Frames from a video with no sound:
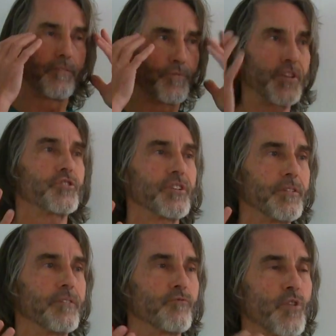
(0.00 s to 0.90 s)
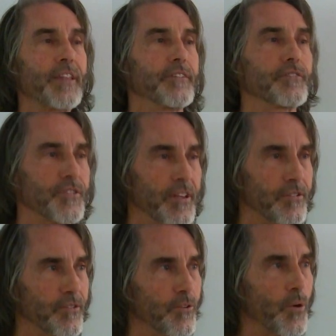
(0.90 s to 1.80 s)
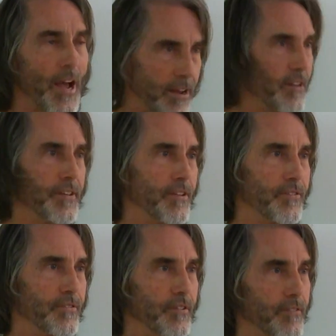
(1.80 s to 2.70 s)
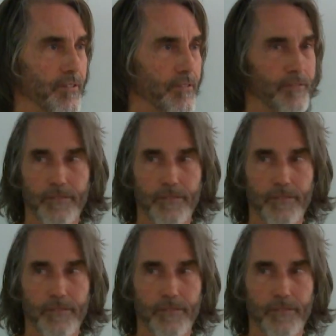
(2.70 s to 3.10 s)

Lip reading: Vision renders this quite unnecessary.